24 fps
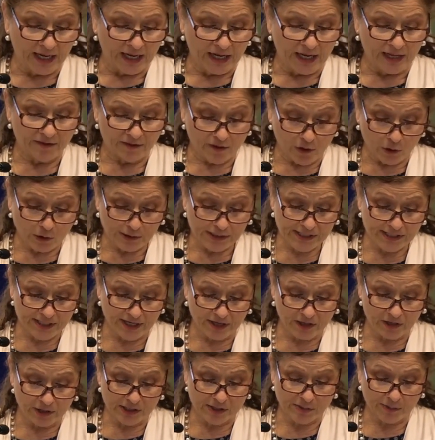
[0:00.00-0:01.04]
In those
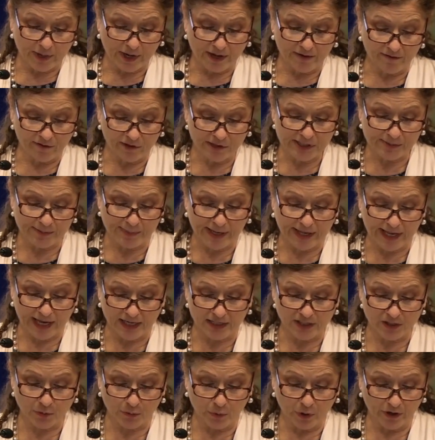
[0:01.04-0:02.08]
years, when I first
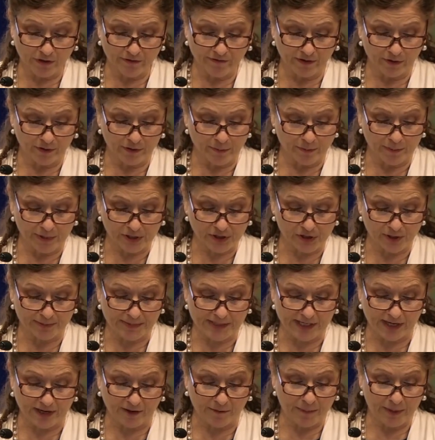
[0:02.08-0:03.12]
began to work for the
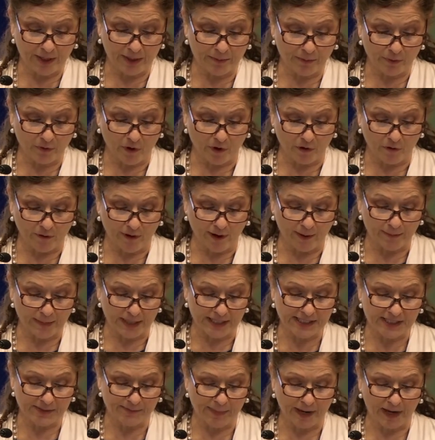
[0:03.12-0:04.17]
Bishop's NFP program,
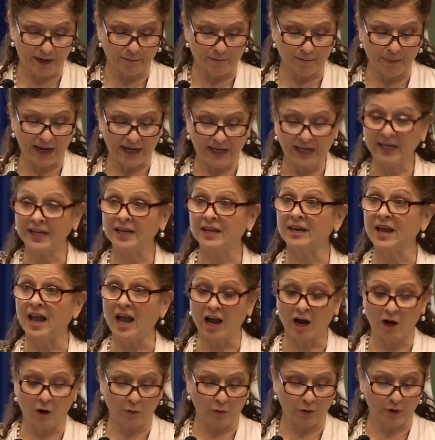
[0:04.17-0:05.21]
I spent many an
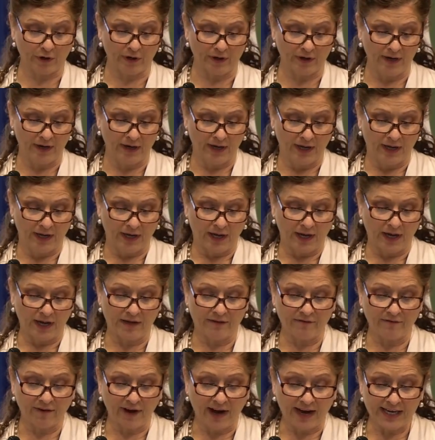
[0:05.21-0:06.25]
hour
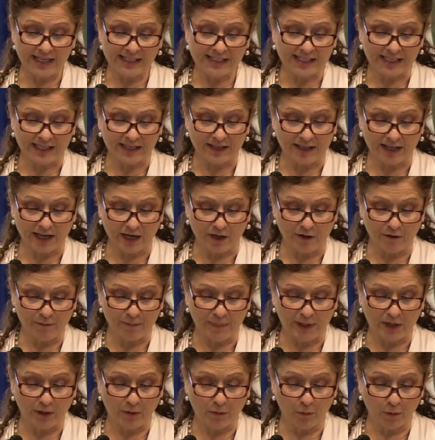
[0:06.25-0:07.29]
advising the NFP